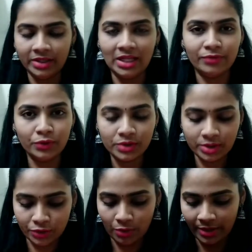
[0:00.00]
they've used the
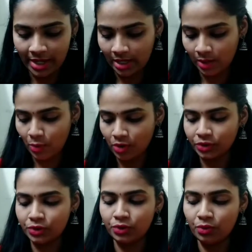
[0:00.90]
Tropicana
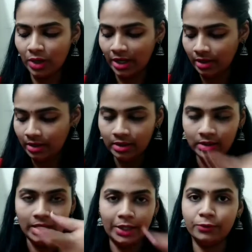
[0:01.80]
box to uh,
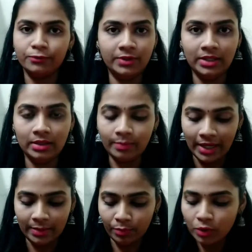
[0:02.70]
kind of fill
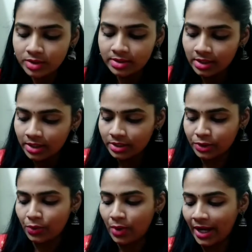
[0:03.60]
my books.
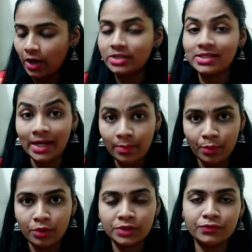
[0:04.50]
So I got 10
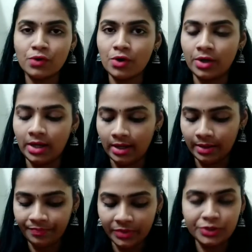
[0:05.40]
books for
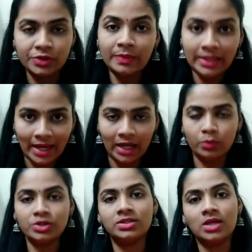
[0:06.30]
uh, triple nine
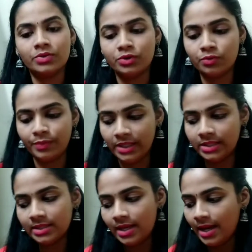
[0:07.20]
which is thousand
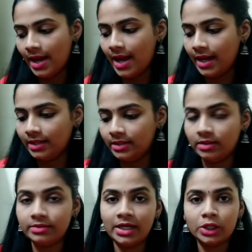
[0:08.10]
rupees and uh,
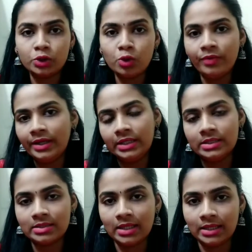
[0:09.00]
there are two
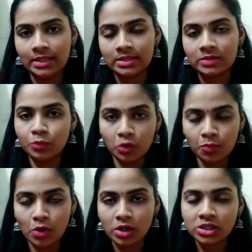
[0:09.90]
variants in this book
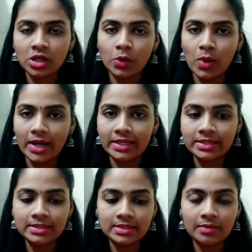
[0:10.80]
box one
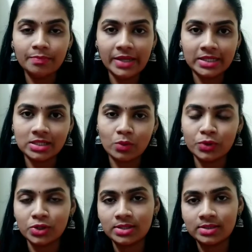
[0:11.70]
is Fint, which
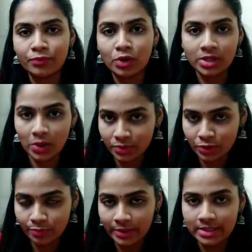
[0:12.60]
is four thousand
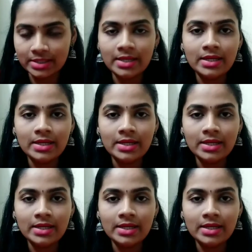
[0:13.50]
rupees.